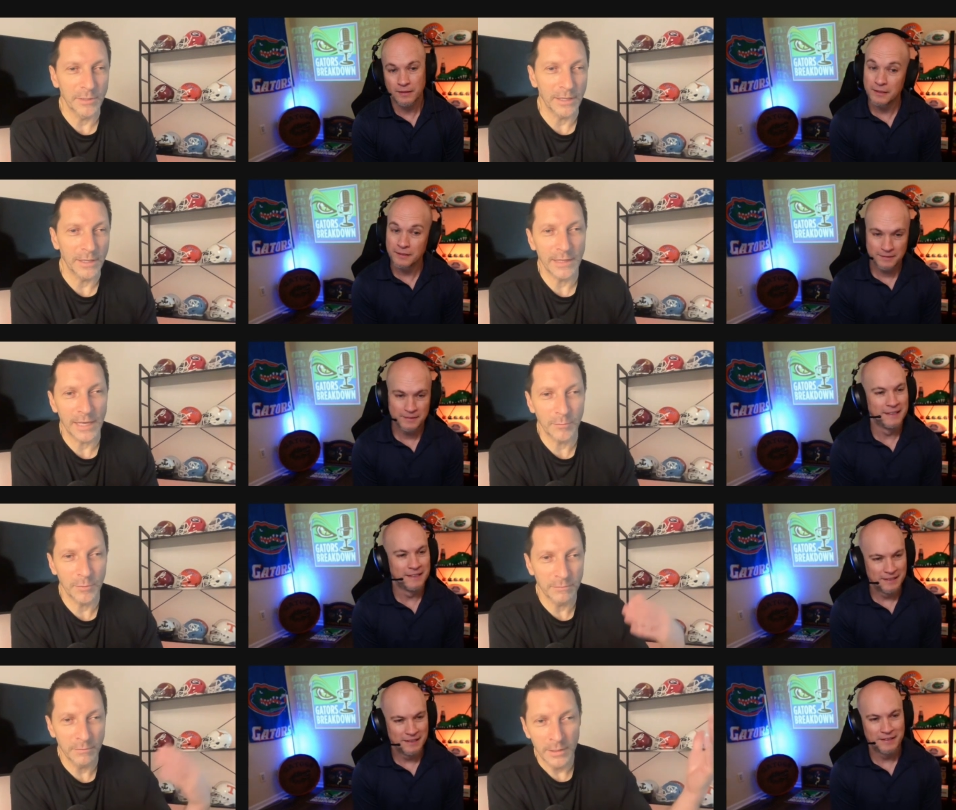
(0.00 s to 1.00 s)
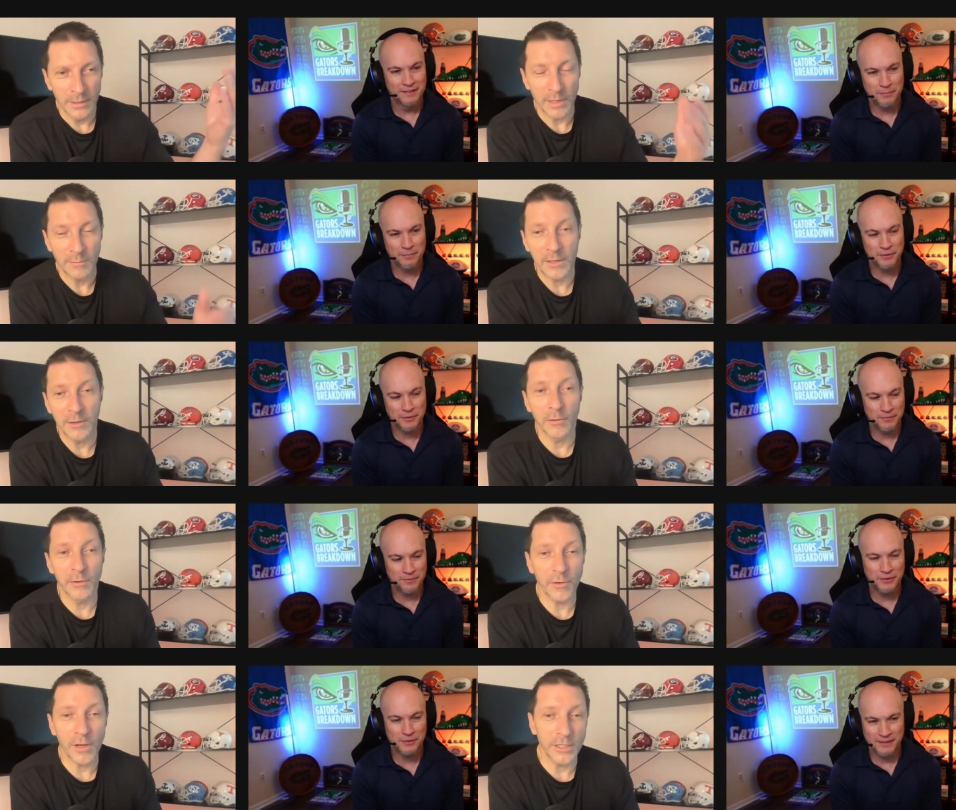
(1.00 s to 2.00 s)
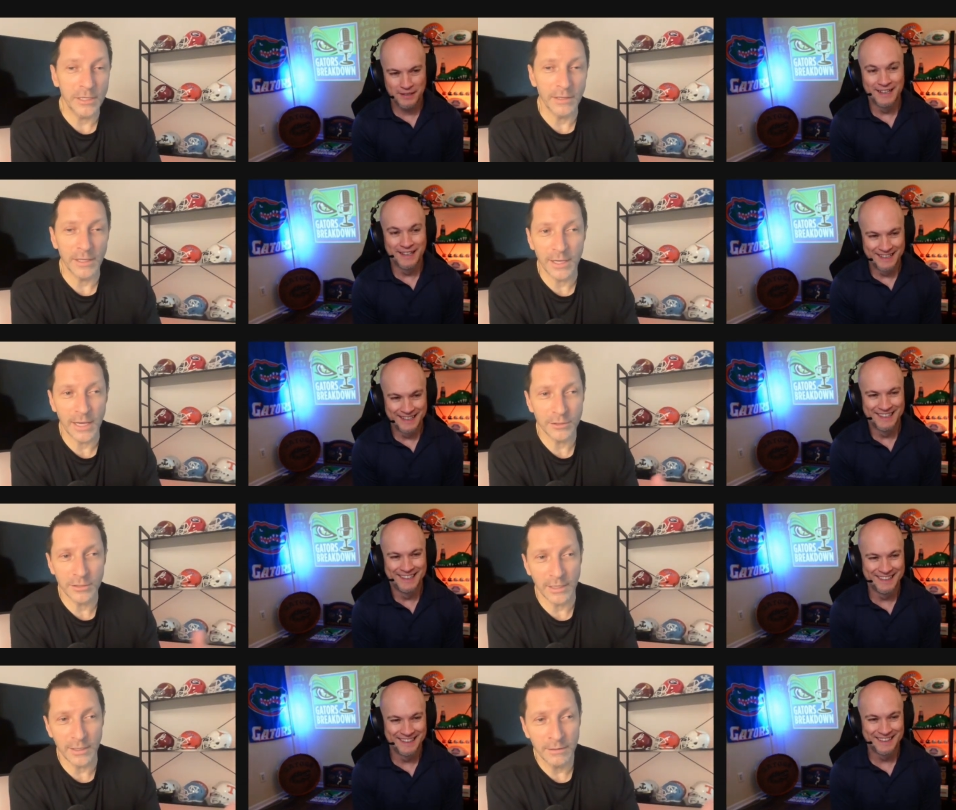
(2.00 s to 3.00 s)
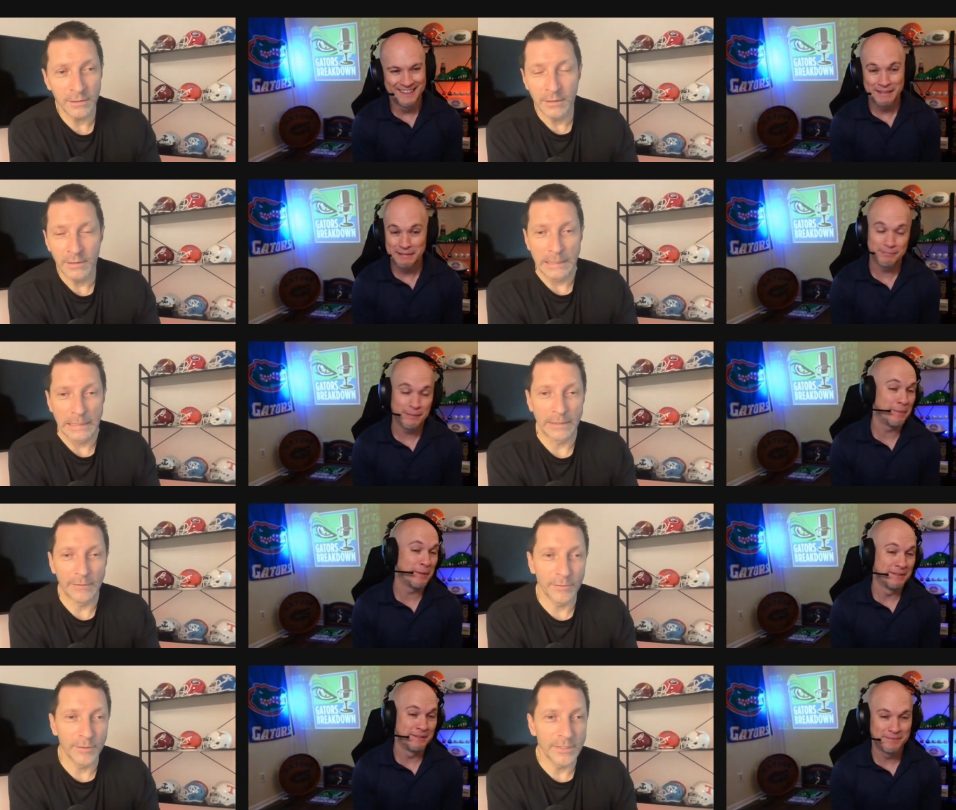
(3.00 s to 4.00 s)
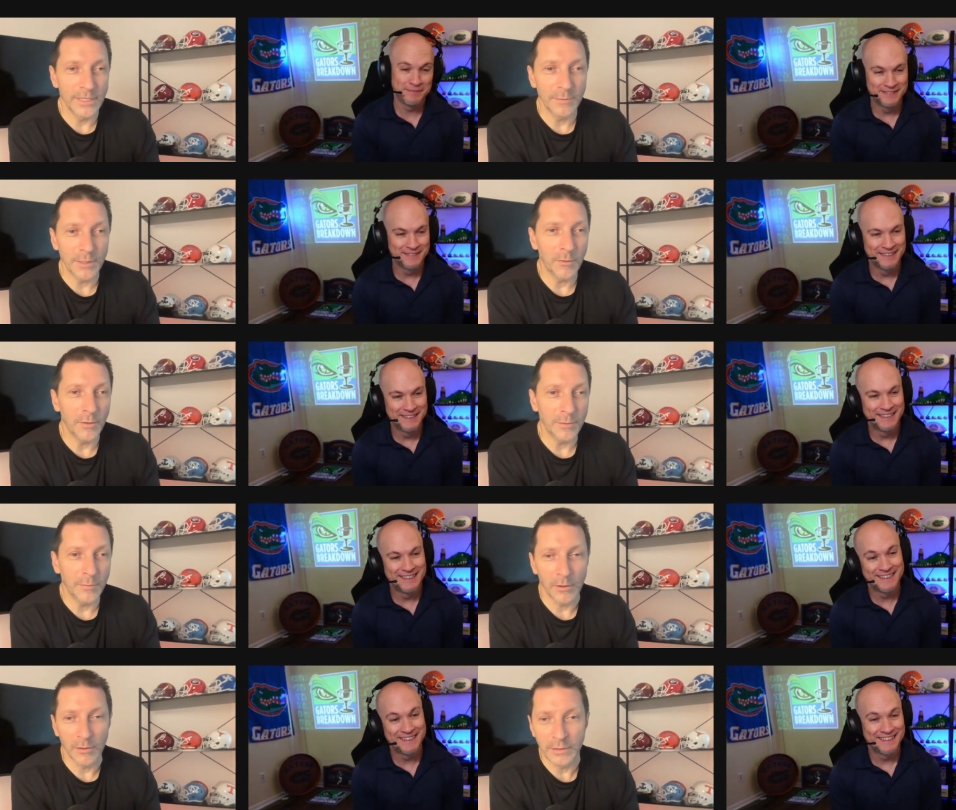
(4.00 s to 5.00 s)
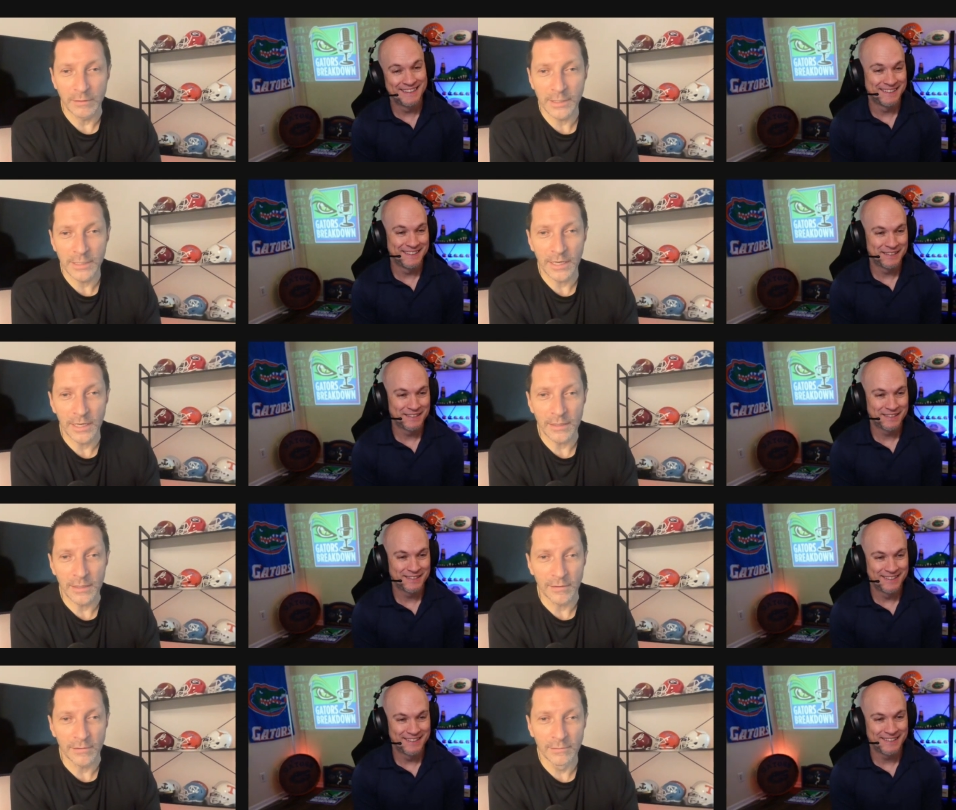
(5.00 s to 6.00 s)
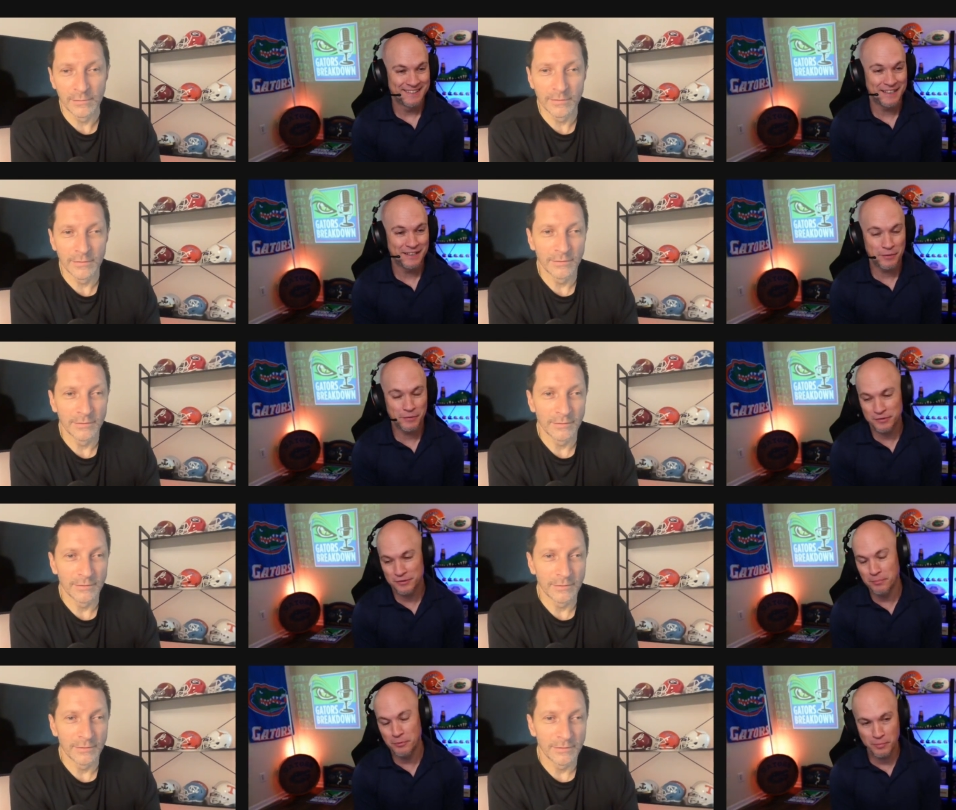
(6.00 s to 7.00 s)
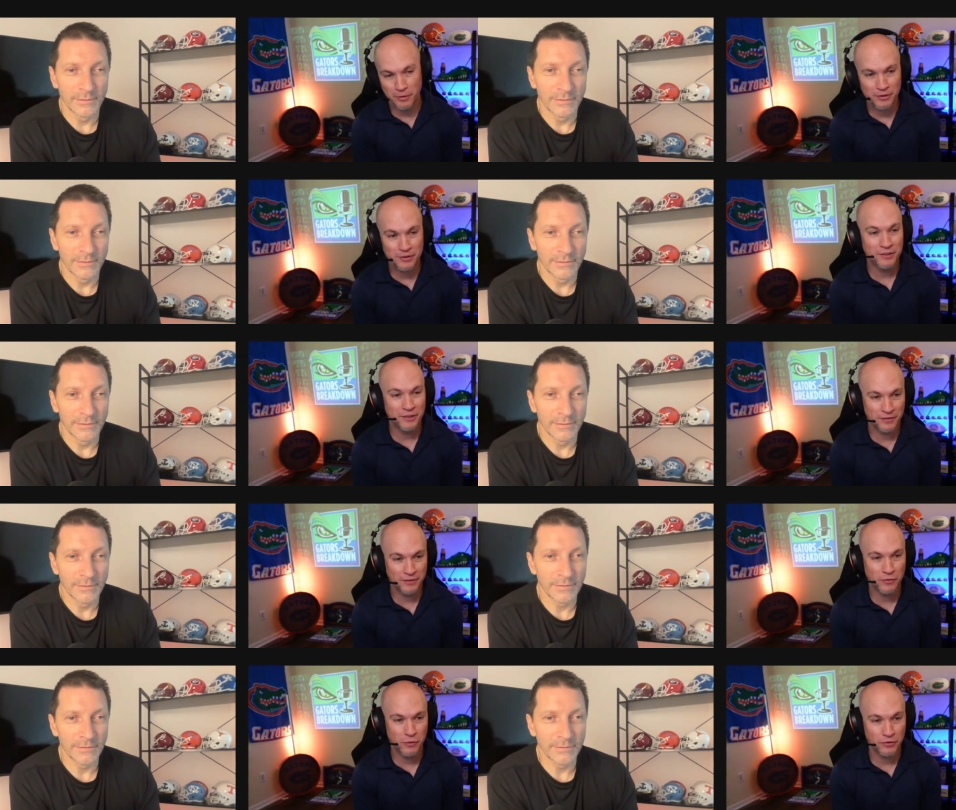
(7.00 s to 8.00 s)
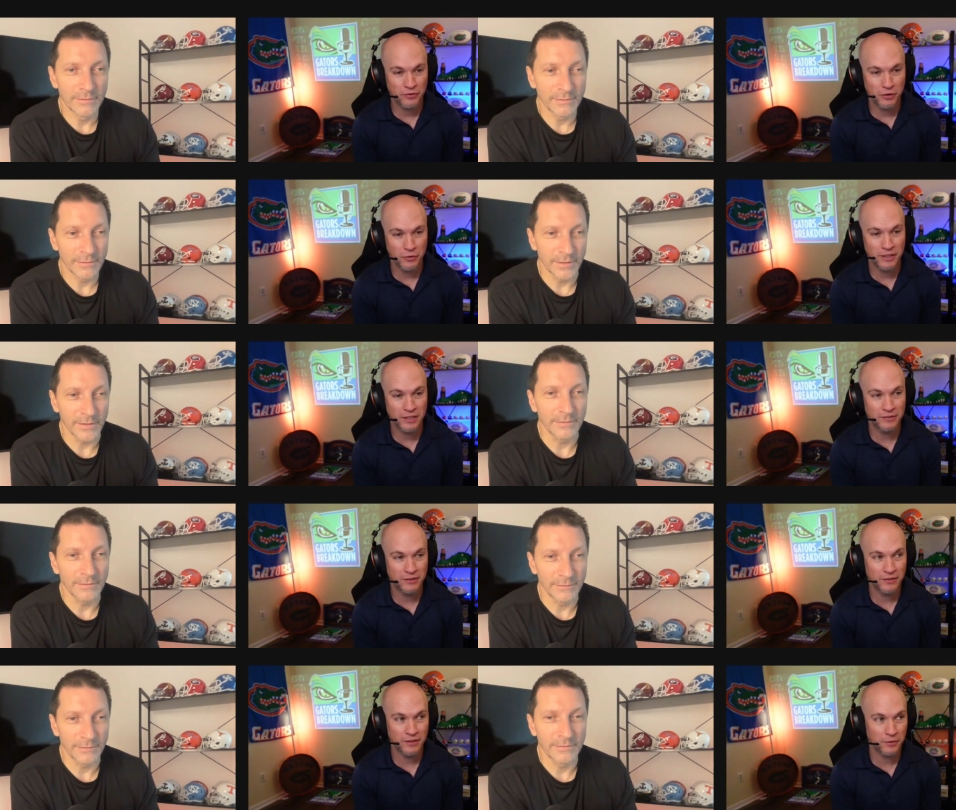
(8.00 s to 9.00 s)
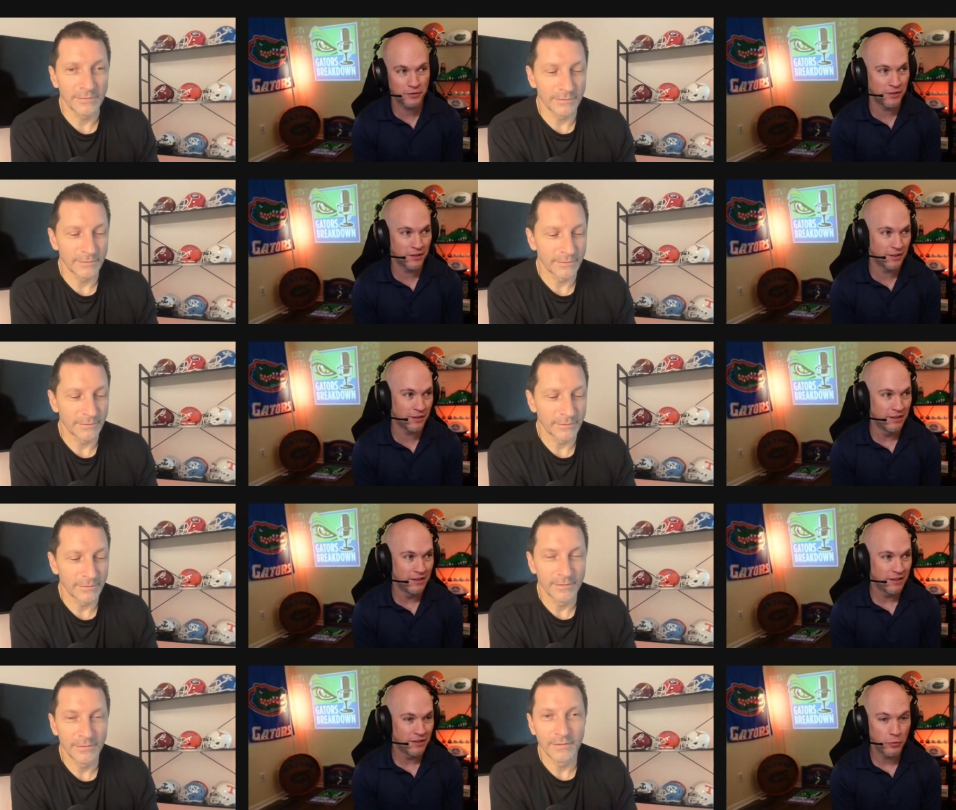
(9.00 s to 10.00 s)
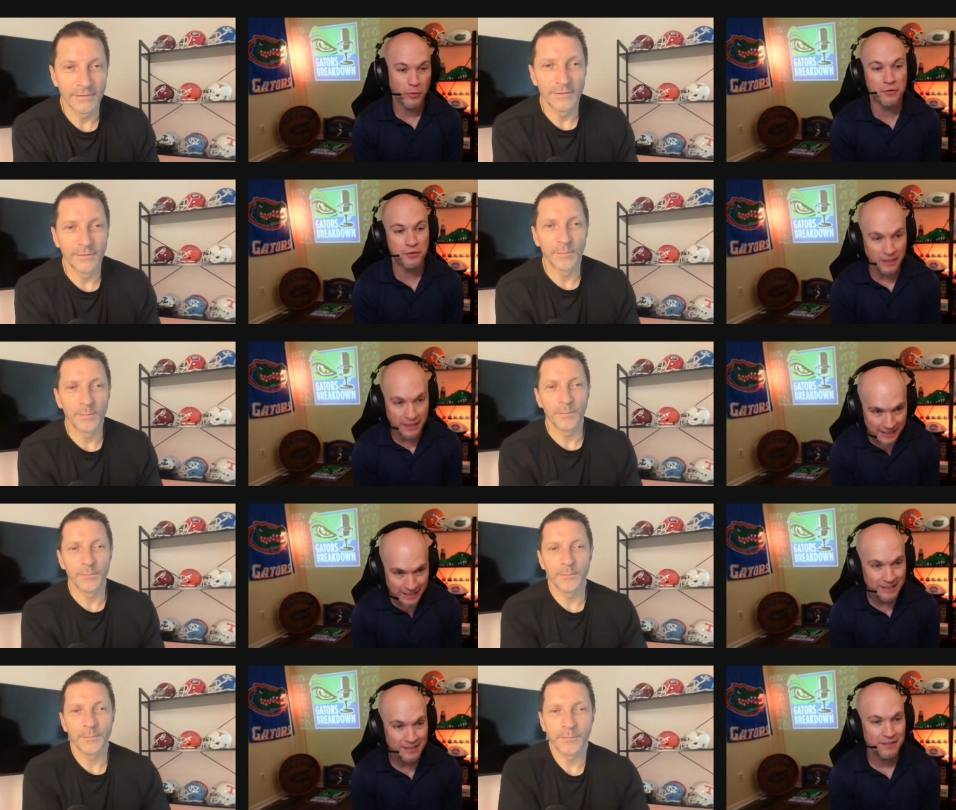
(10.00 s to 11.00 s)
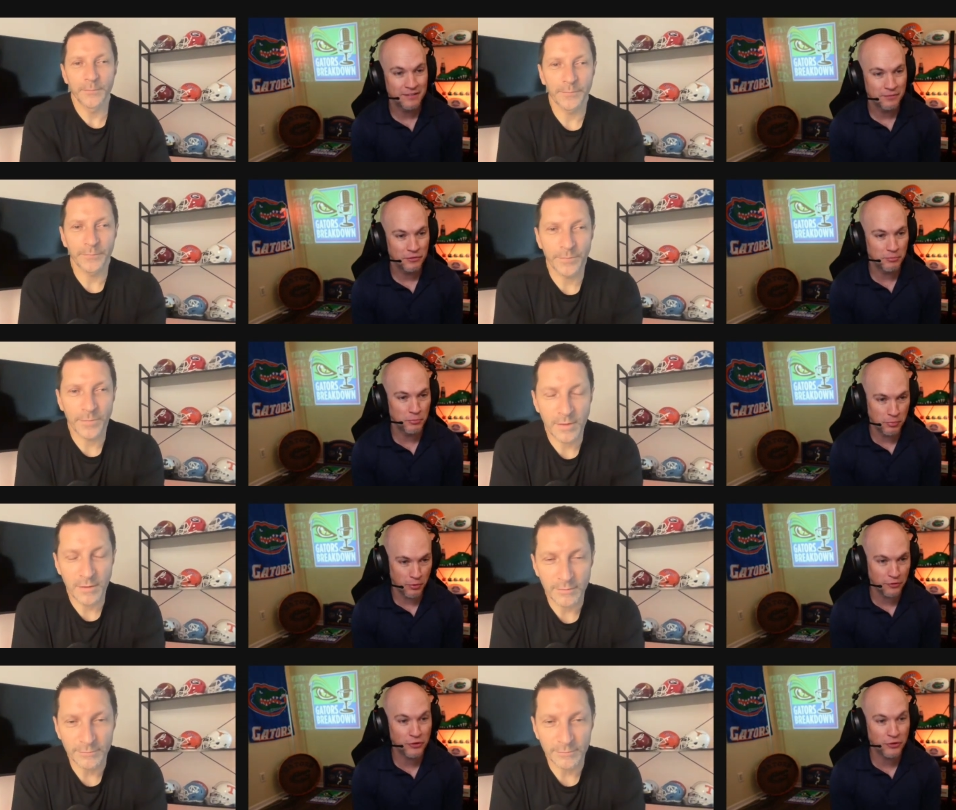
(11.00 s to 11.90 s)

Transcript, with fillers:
Speaker 1: yeah. like that, but Some maybe a refreshing thing actually uh, for the team to go on the road and get out of there.
Speaker 2: Yeah, there was some boo birds, of, of course, going yeah. into there was the the weather delay, some boo birds